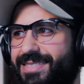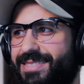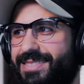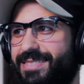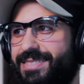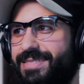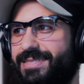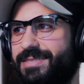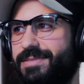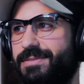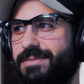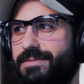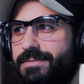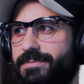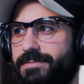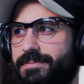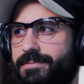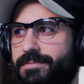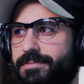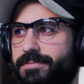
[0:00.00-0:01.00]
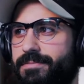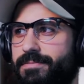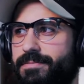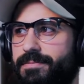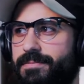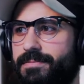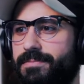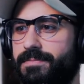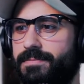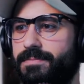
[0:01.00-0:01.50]

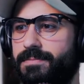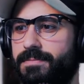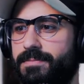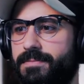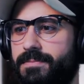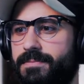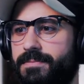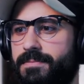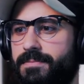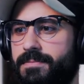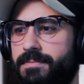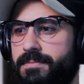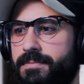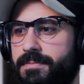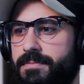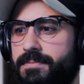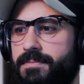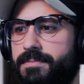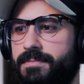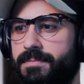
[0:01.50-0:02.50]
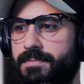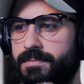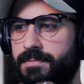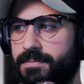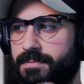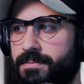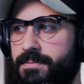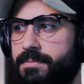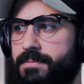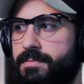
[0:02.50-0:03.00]

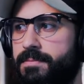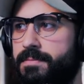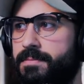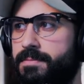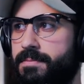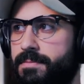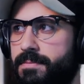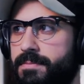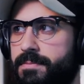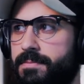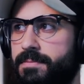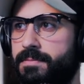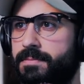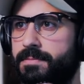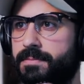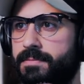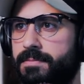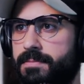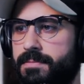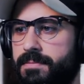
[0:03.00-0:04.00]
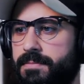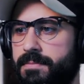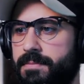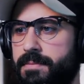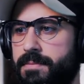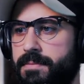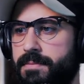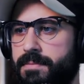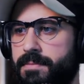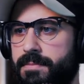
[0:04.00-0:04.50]

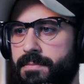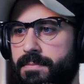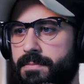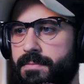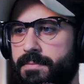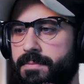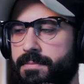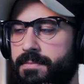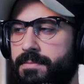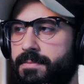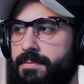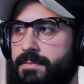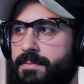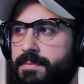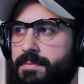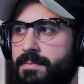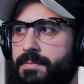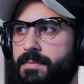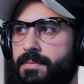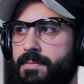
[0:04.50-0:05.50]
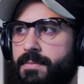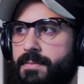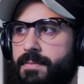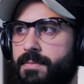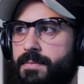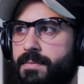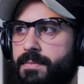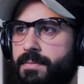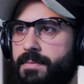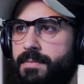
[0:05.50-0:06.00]

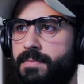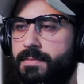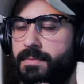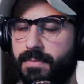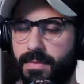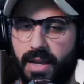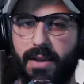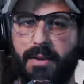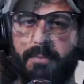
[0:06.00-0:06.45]
No words are spoken by the person on screen.